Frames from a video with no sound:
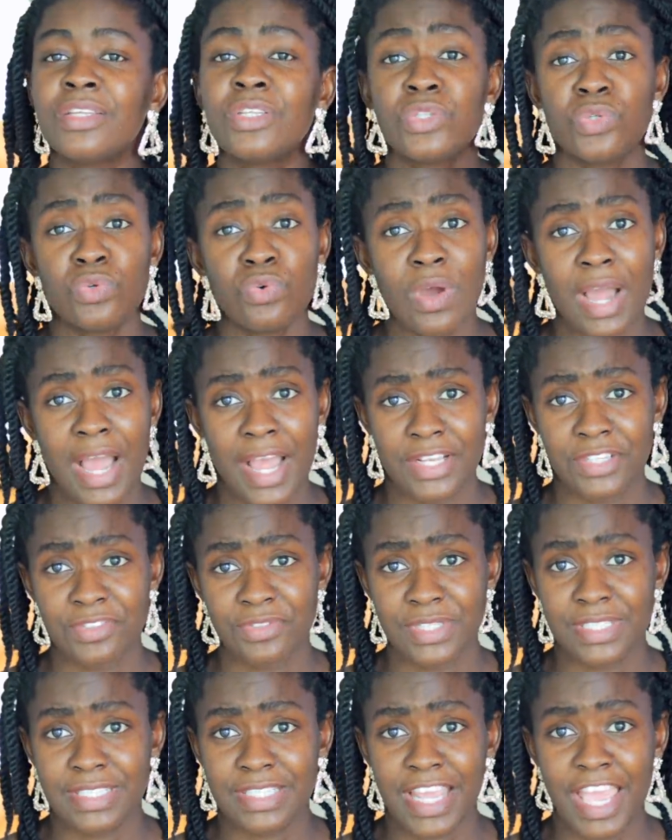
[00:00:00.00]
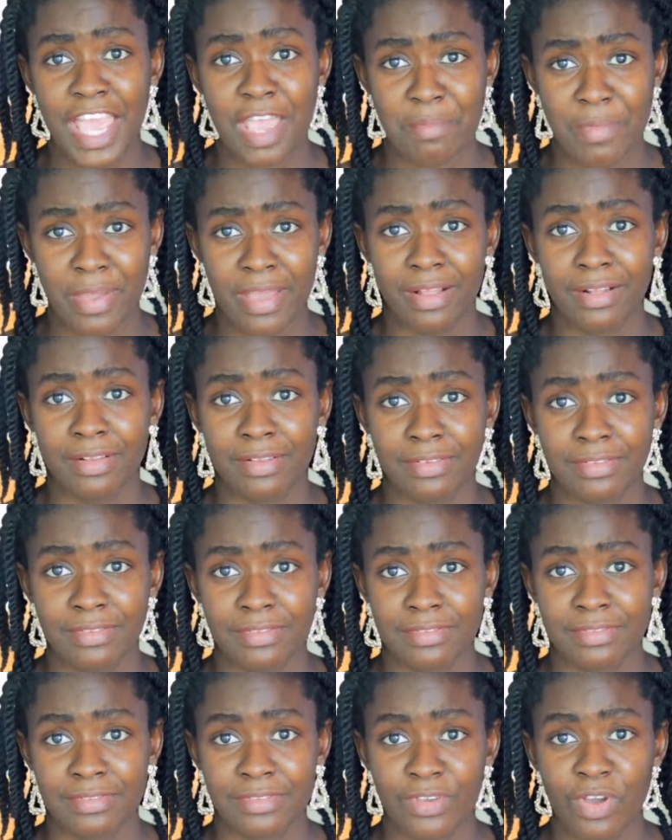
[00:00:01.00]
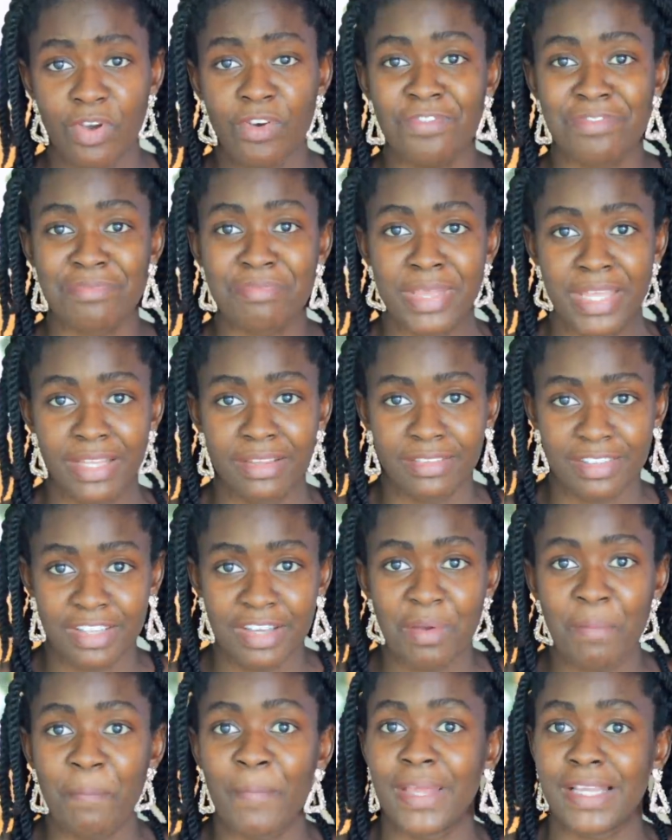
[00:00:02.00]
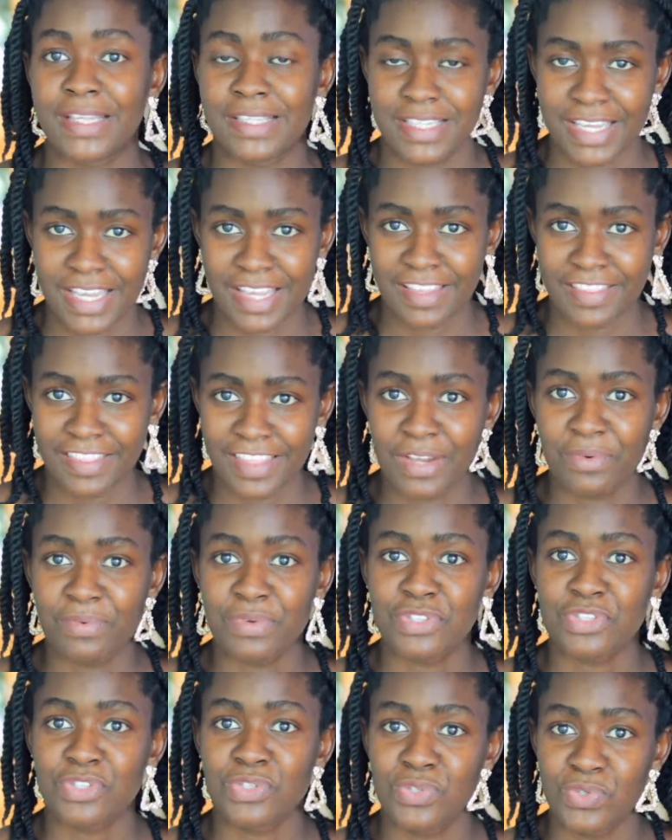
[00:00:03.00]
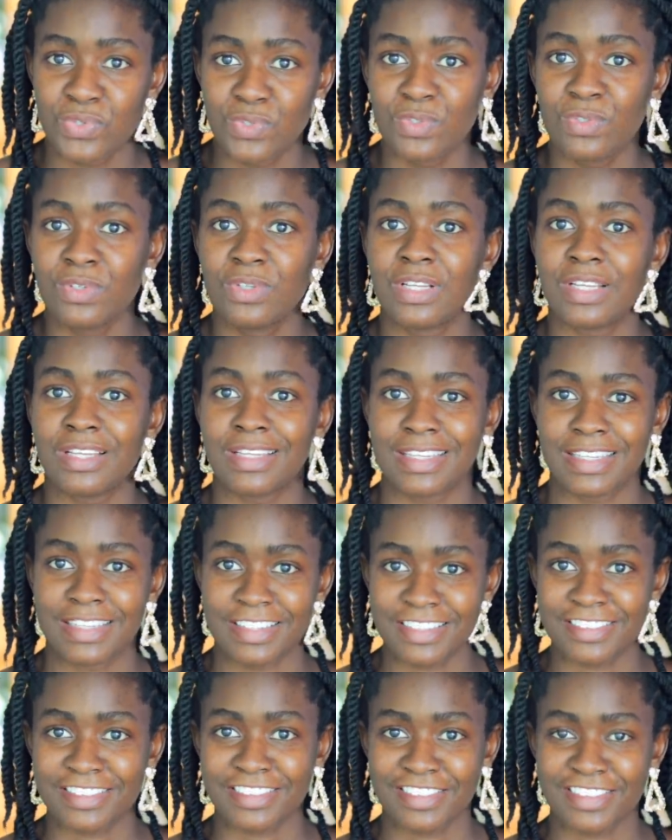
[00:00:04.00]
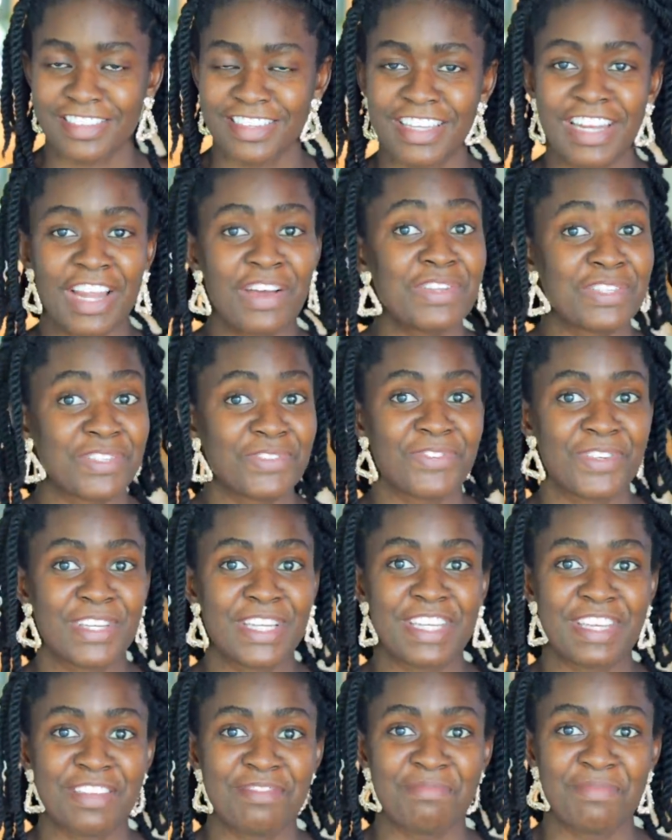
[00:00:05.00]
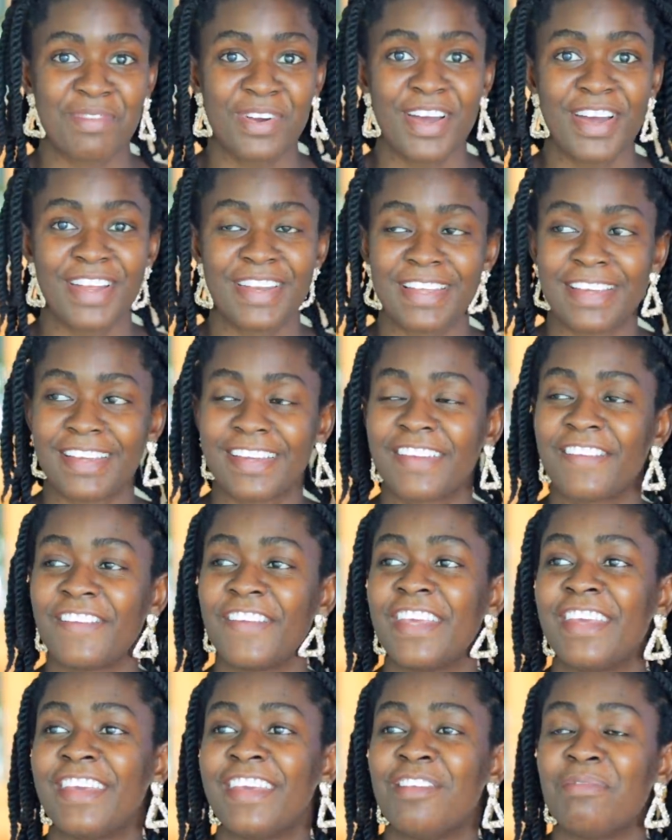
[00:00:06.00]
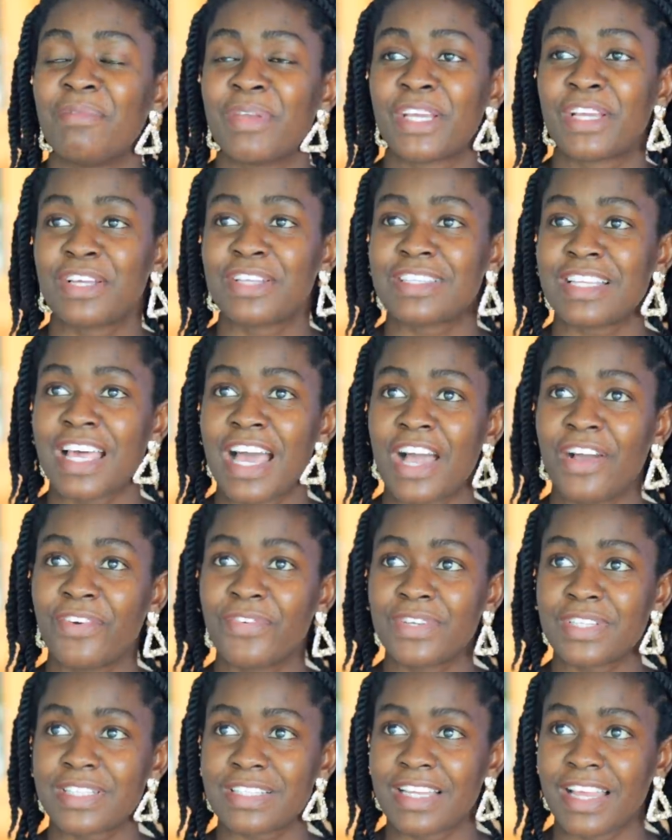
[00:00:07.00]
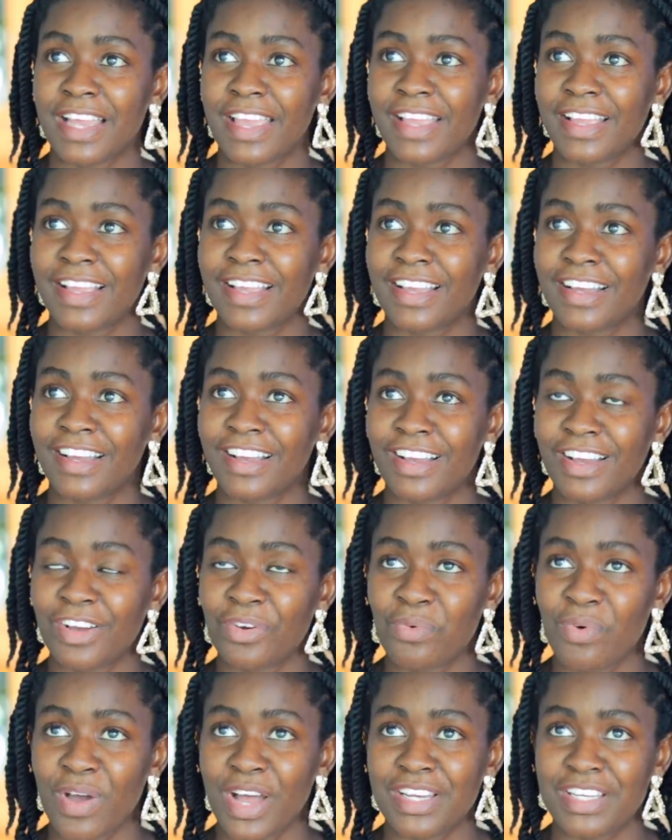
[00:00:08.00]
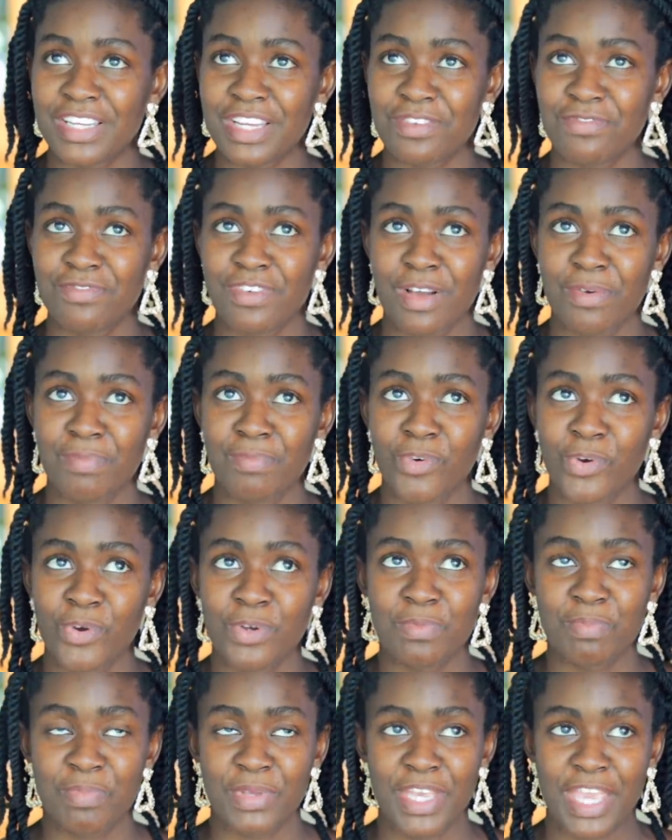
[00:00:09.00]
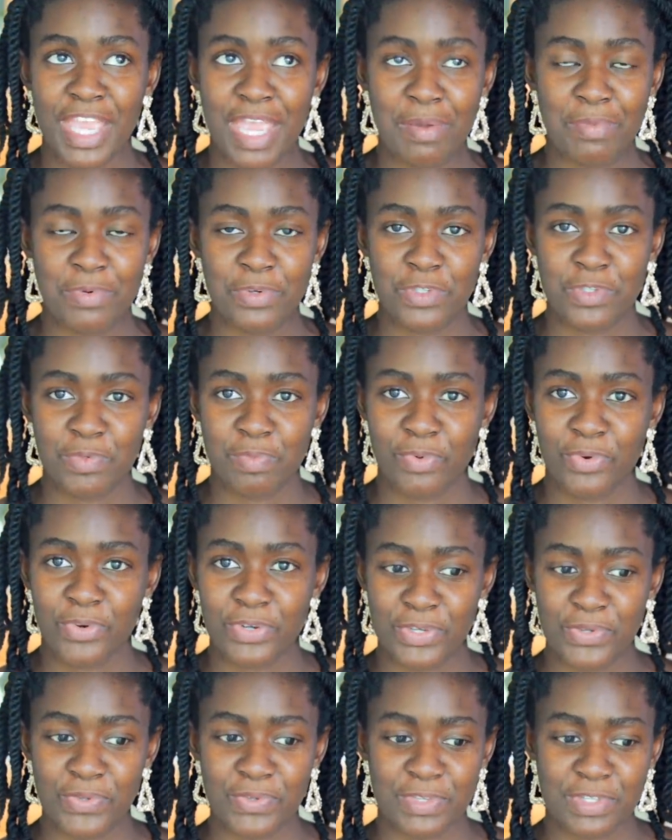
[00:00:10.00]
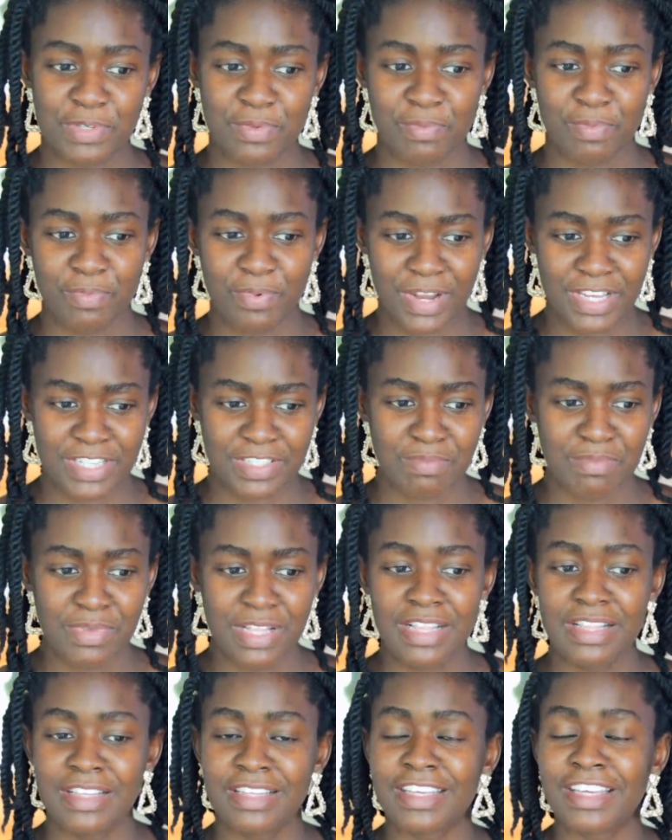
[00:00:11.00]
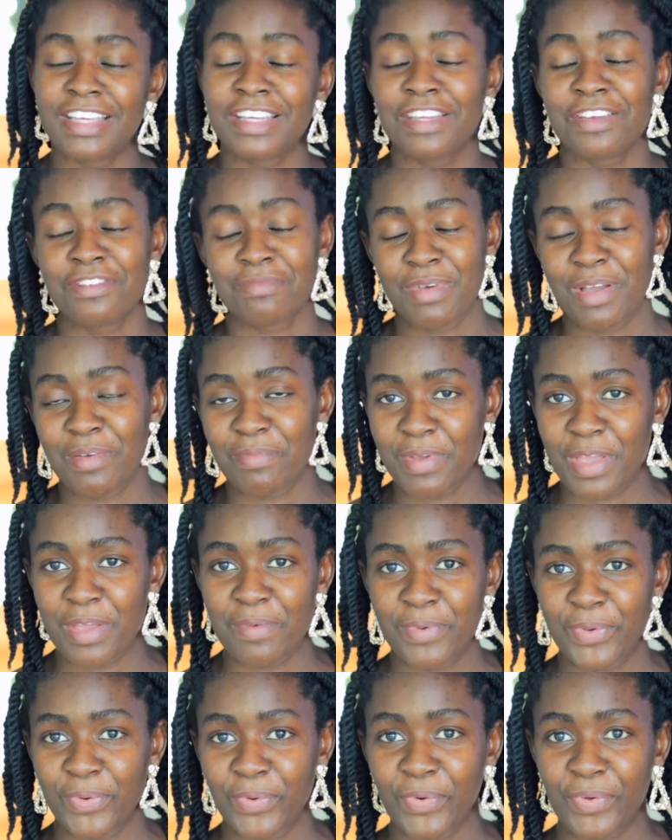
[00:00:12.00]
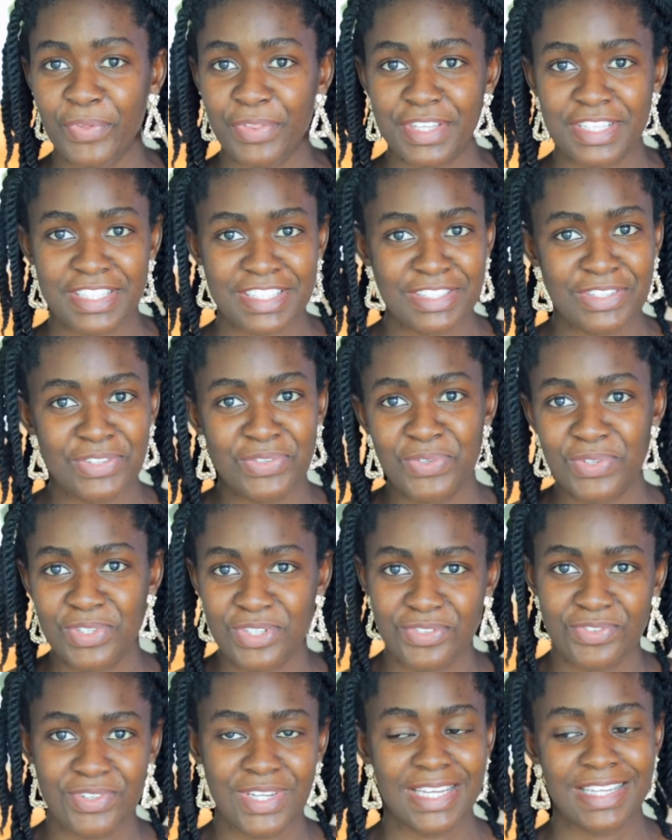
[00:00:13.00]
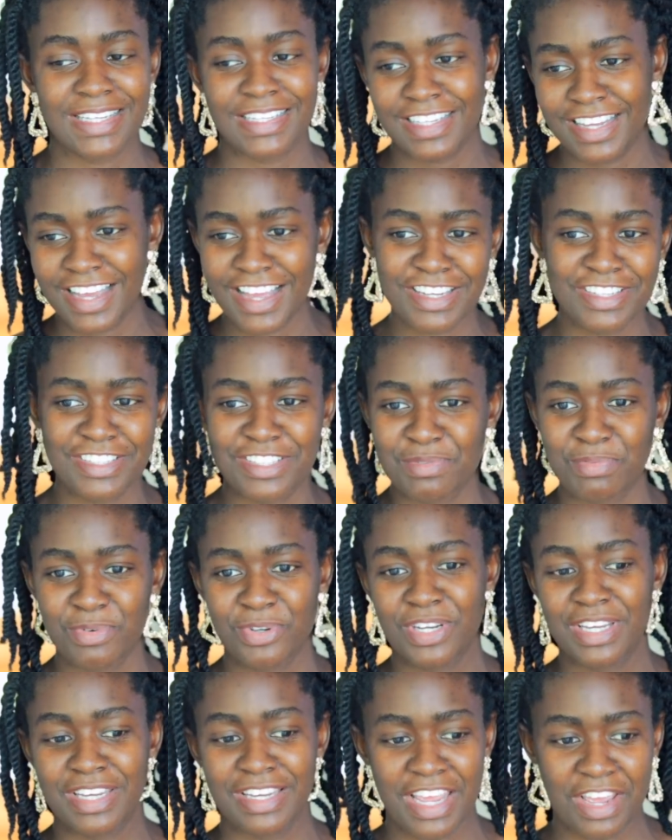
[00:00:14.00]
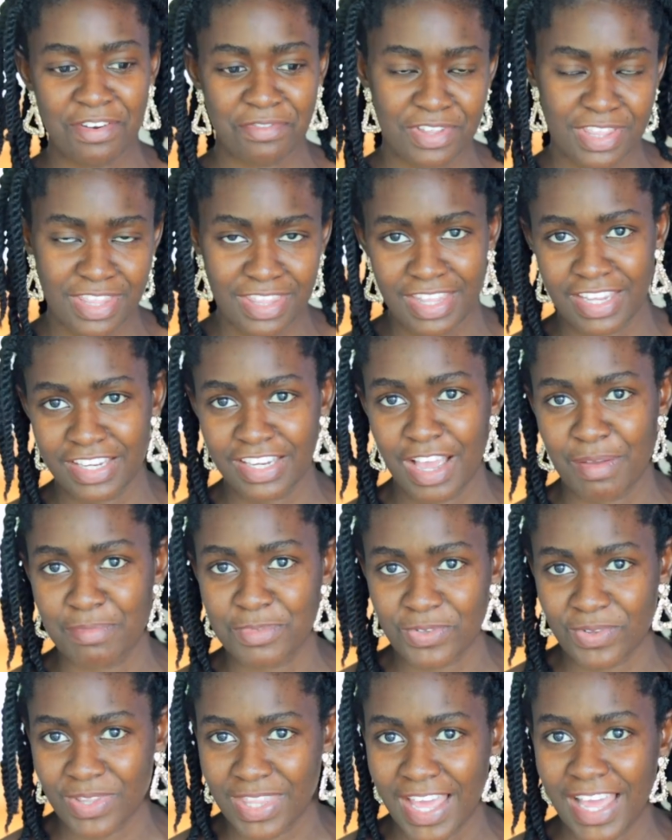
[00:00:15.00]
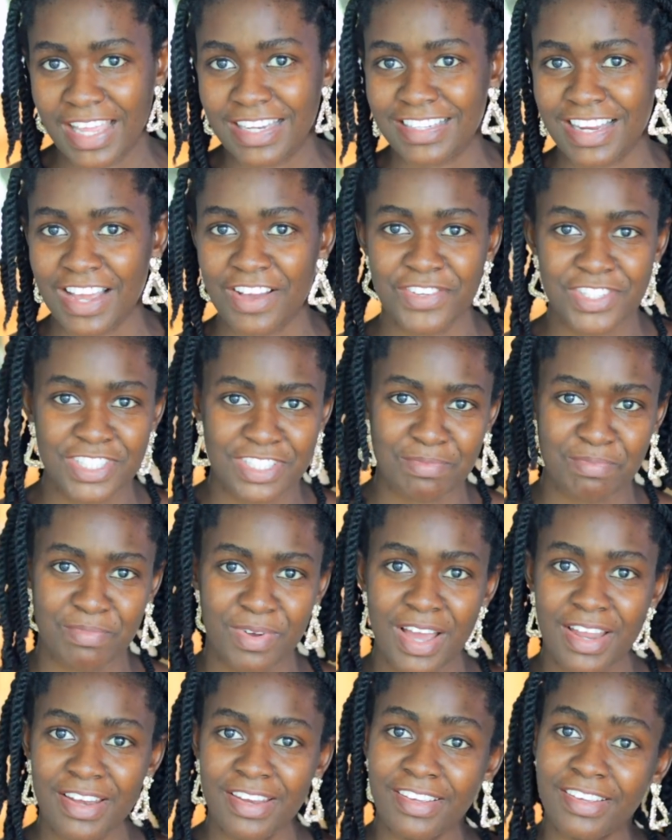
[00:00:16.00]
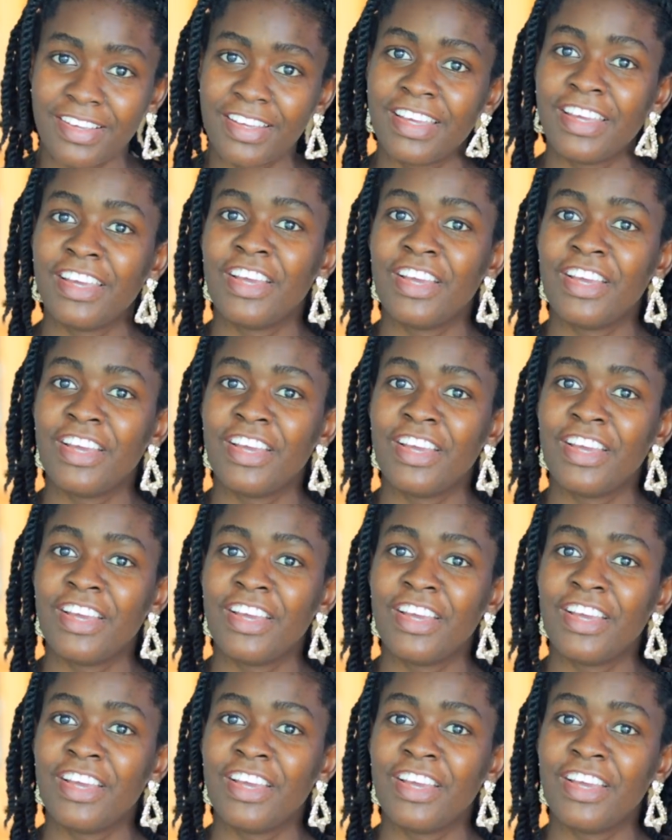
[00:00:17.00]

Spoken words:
200 ml of milk per day. That was too little. And I was really in panic because I was like, what if I won't be able to produce breast milk and give my baby all this nutrient, antibody and everything that comes with that? I was in panic.